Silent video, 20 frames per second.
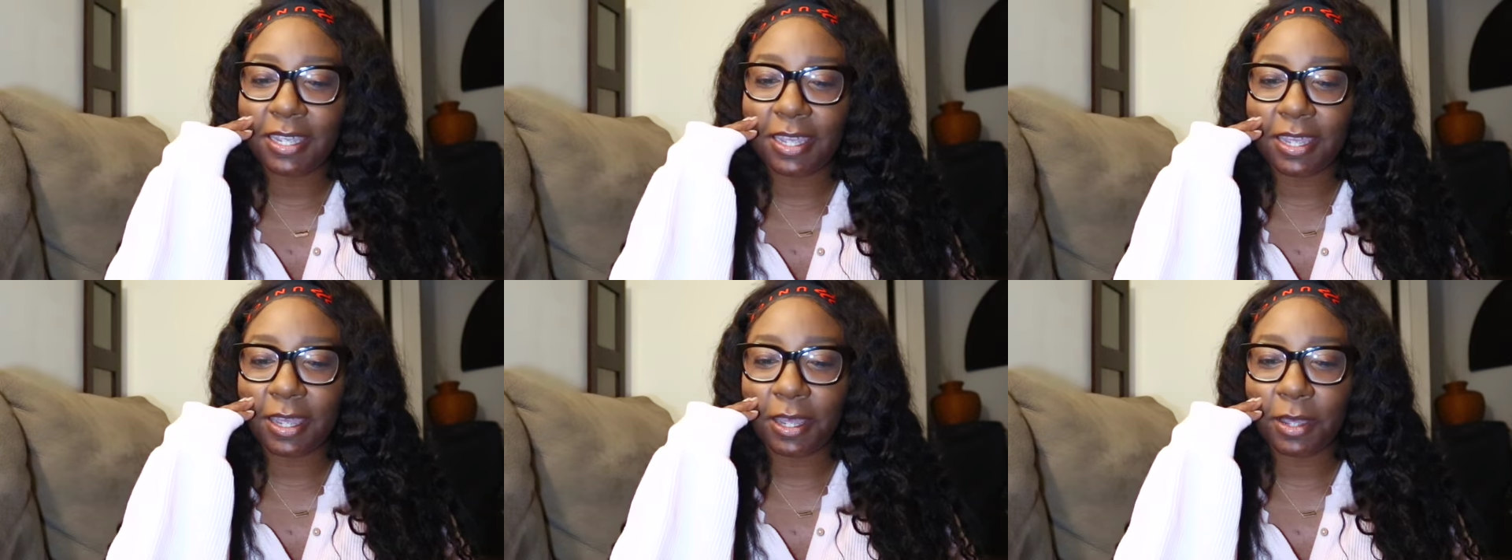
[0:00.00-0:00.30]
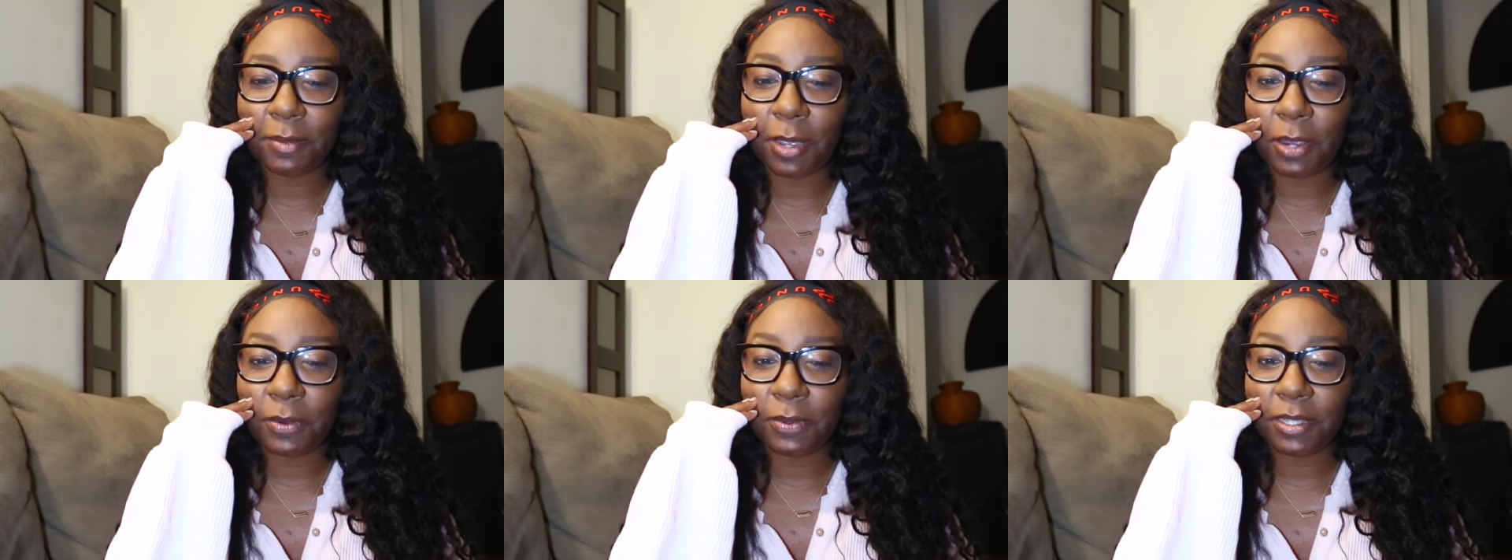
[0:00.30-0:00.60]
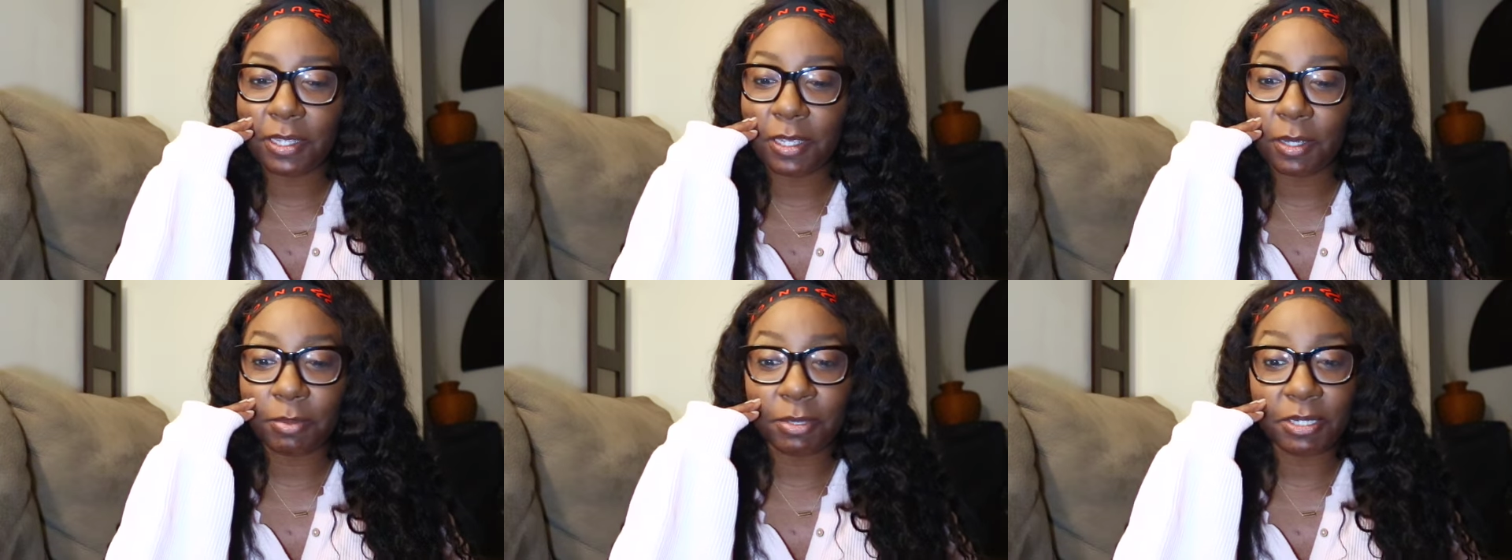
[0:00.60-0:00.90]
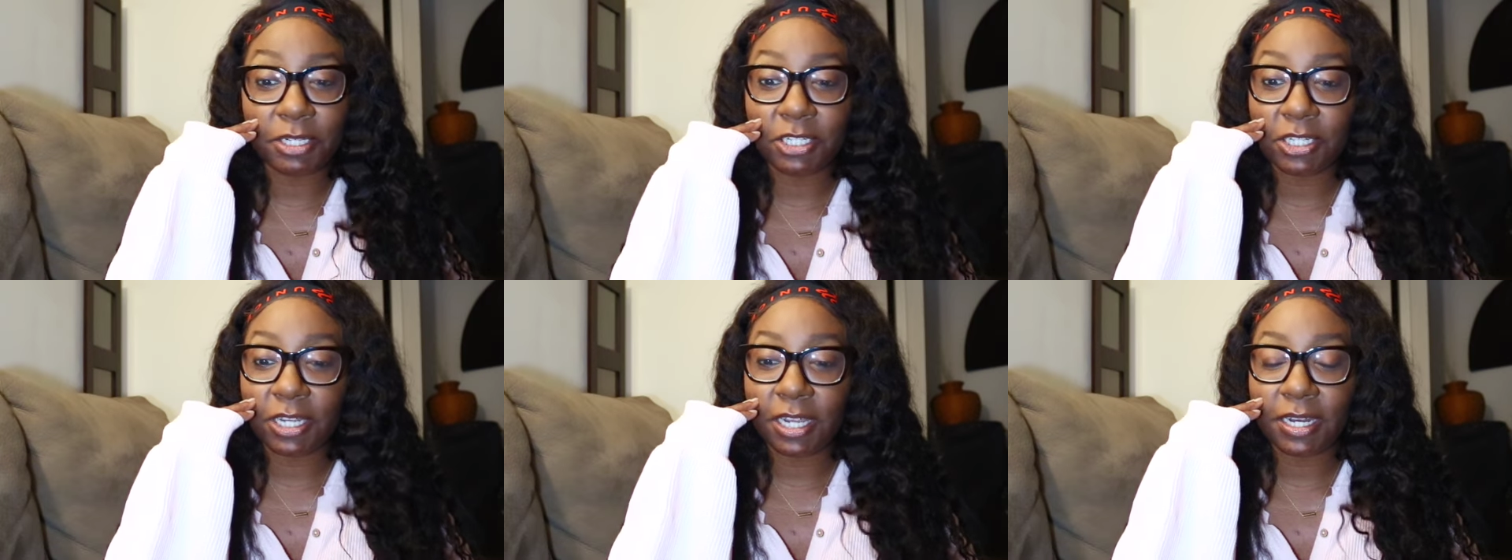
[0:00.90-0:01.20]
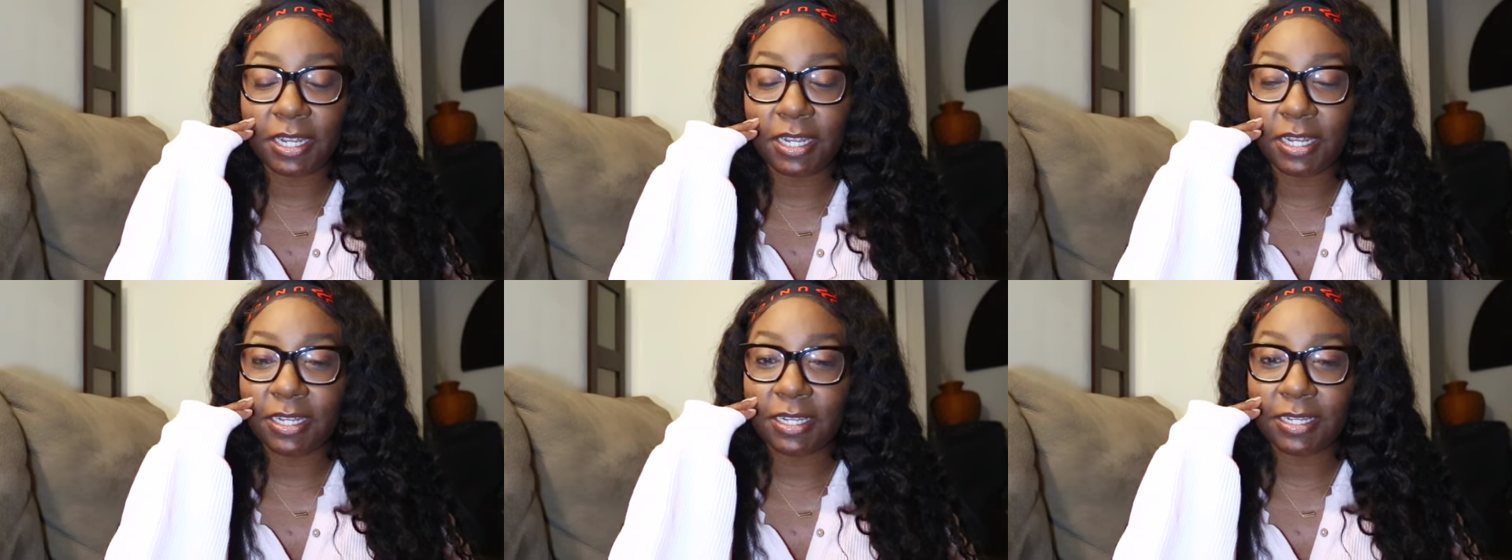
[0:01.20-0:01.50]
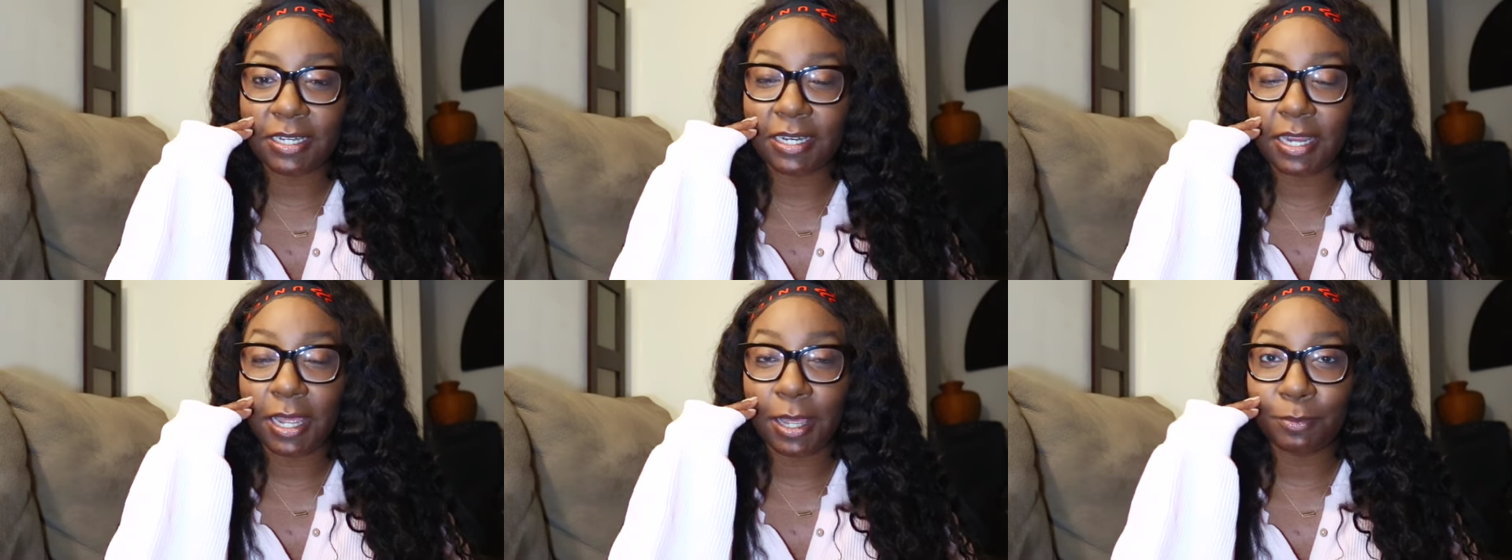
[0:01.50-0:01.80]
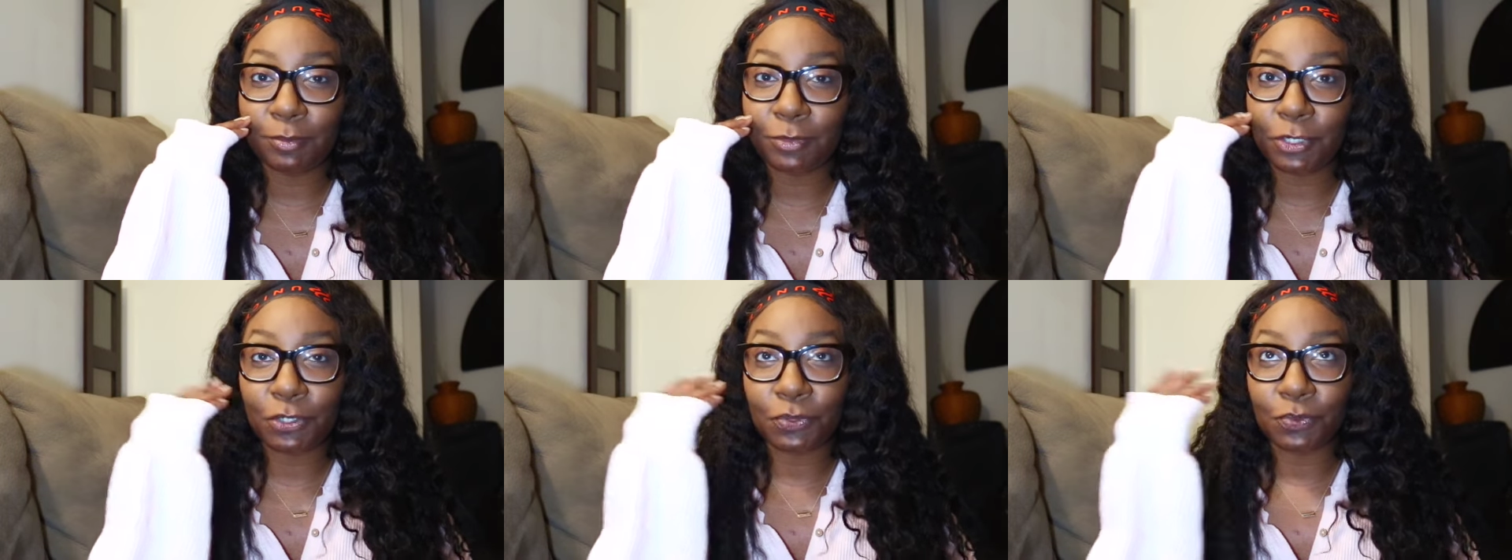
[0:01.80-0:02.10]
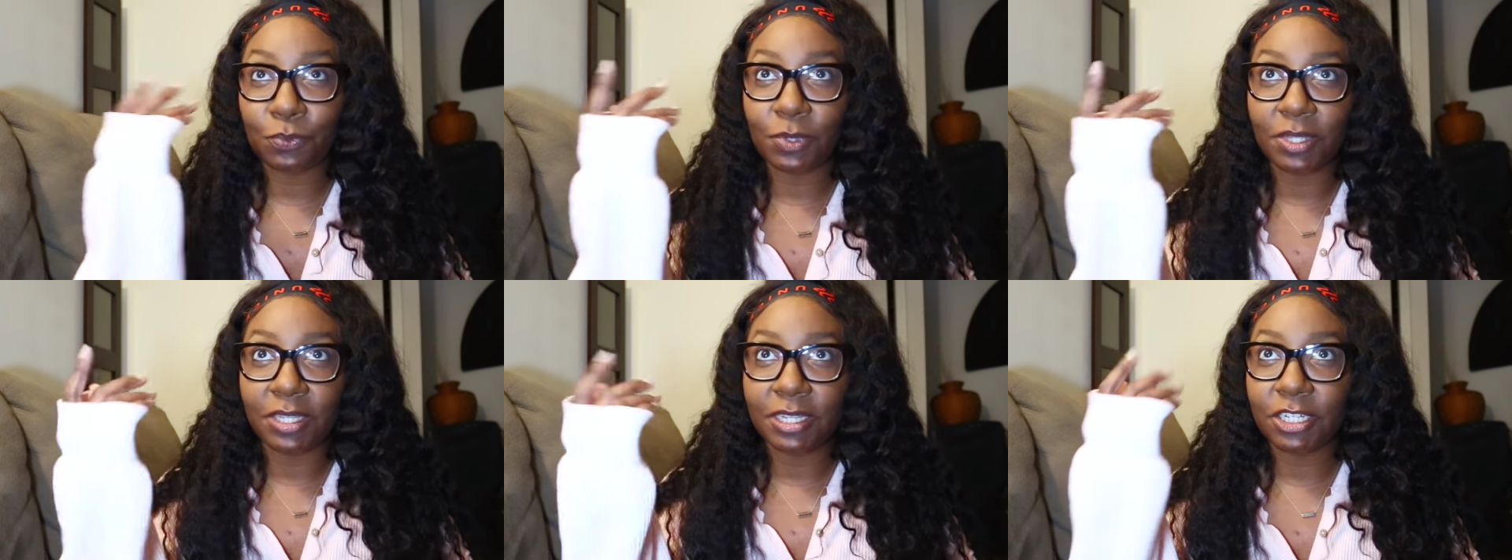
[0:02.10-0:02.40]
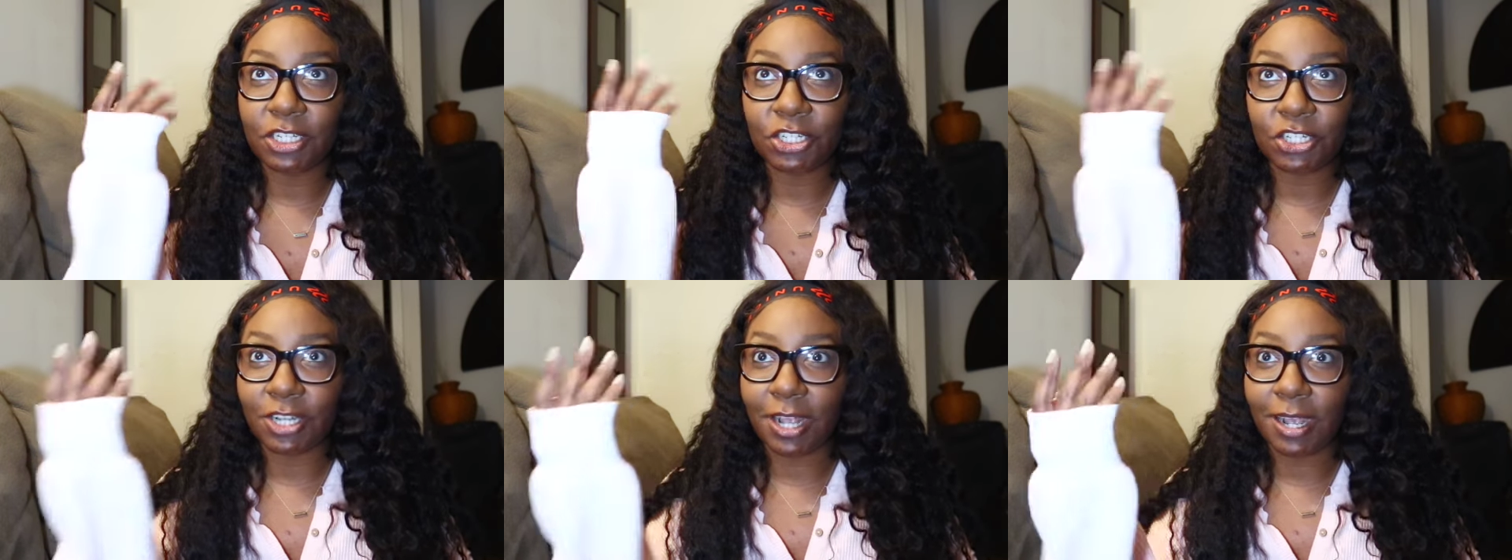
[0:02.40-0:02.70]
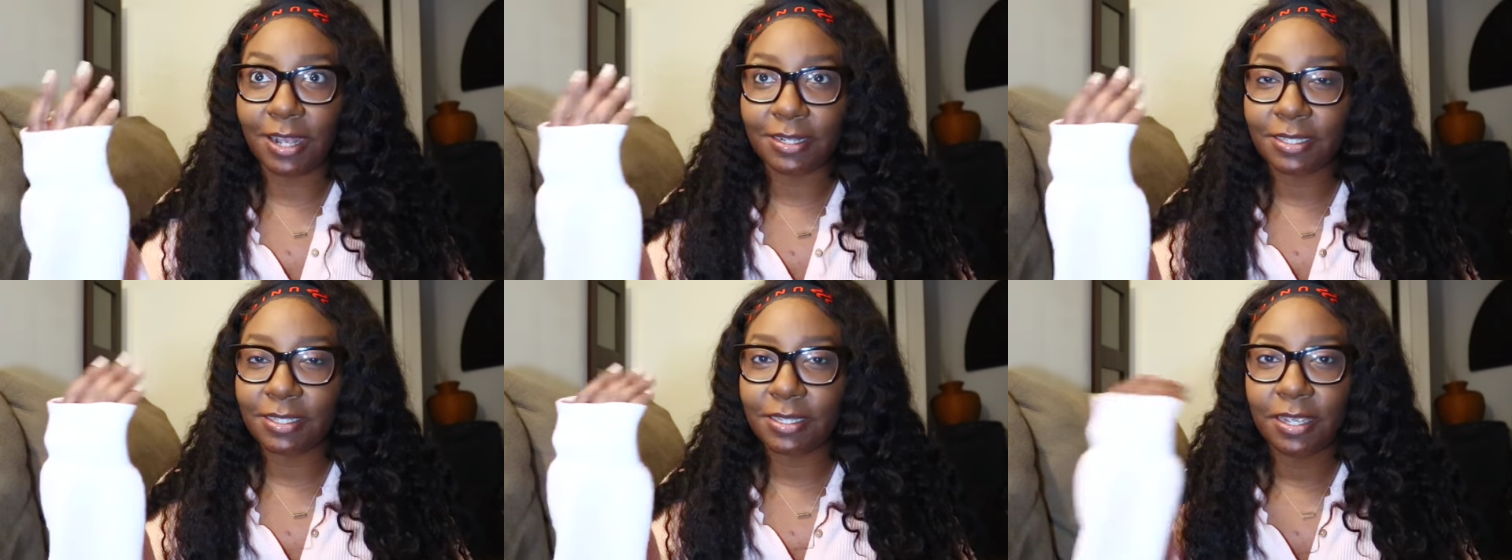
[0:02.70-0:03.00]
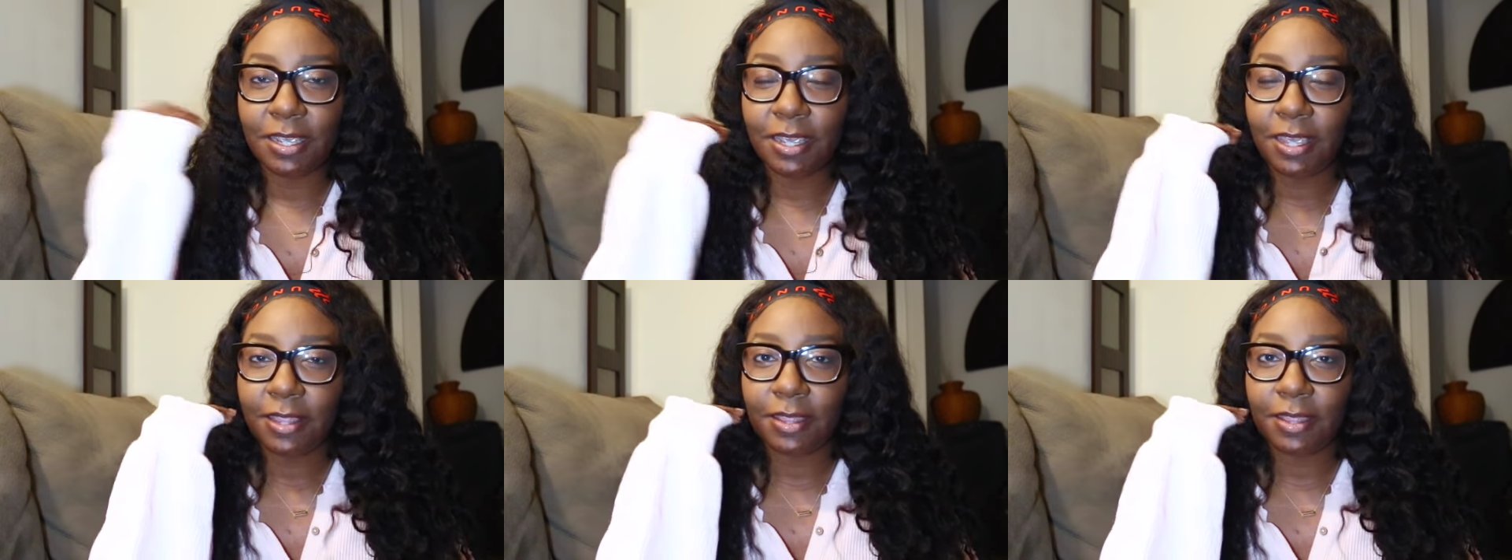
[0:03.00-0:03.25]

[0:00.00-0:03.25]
Um, I really appreciate it and I'm just really shocked